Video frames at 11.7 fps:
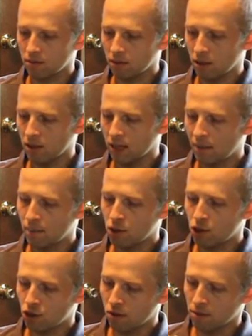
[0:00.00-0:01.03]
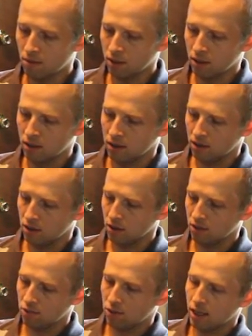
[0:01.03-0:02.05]
The aperture,
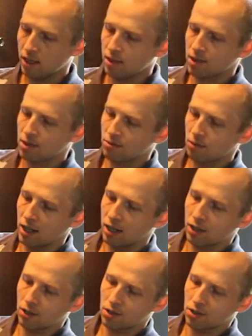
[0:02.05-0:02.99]
ring is right here,